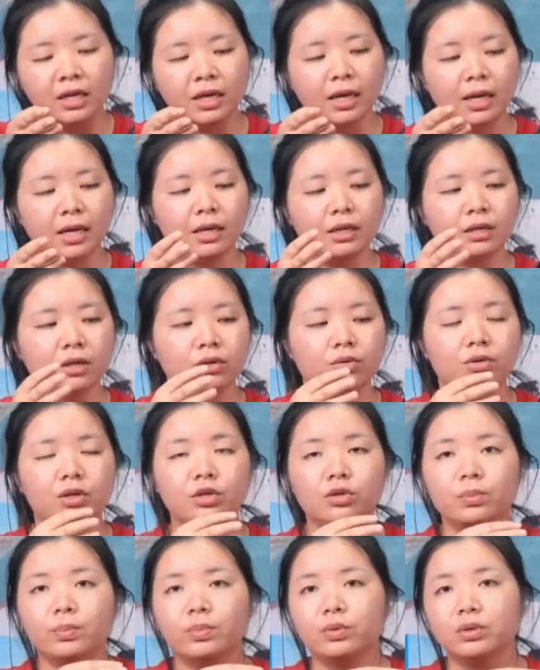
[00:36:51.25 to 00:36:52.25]
and you
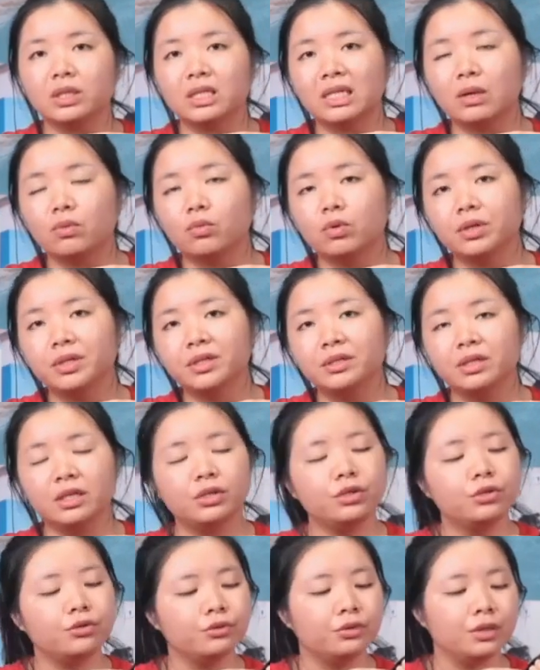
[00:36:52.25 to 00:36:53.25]
need to put some water
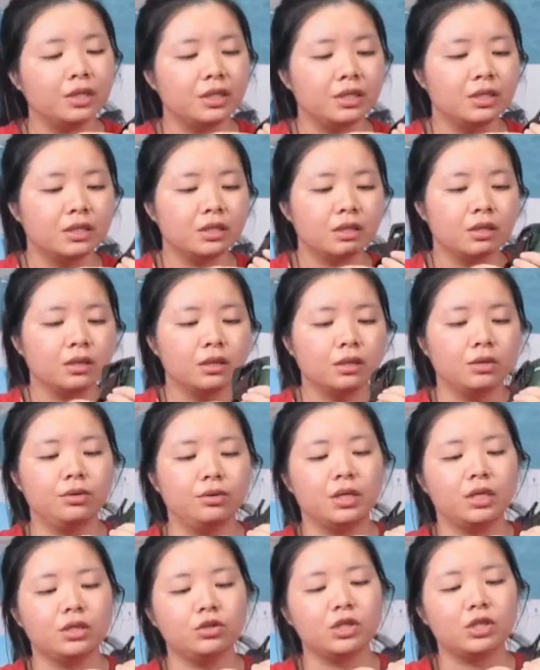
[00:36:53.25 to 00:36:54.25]
into it,
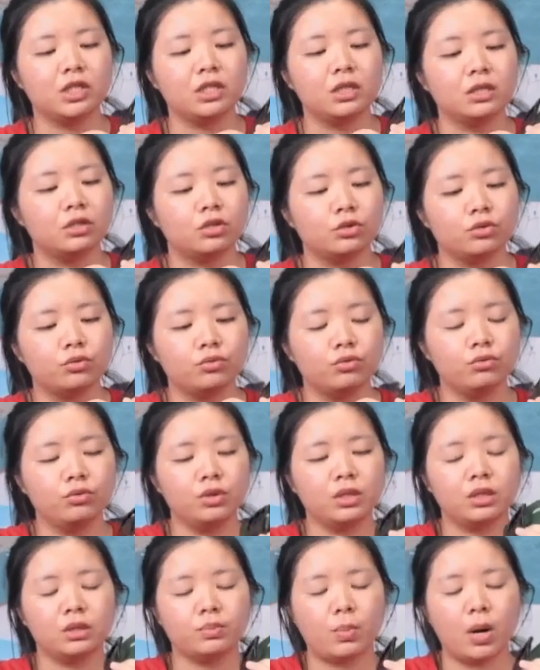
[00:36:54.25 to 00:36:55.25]
you can just
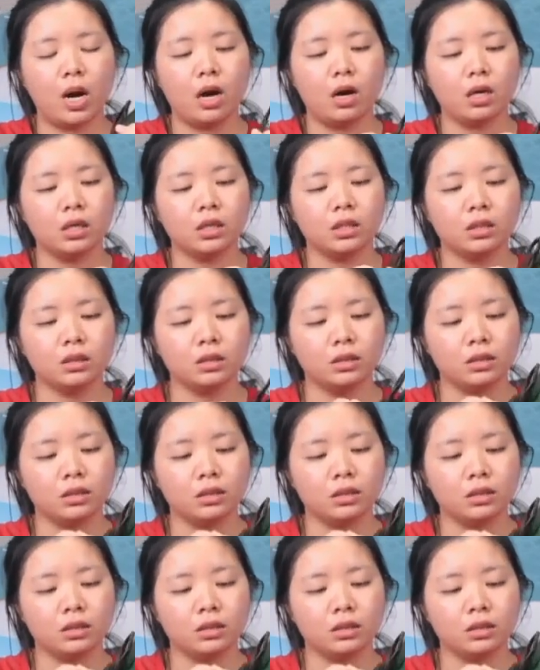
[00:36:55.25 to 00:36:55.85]
screw this part.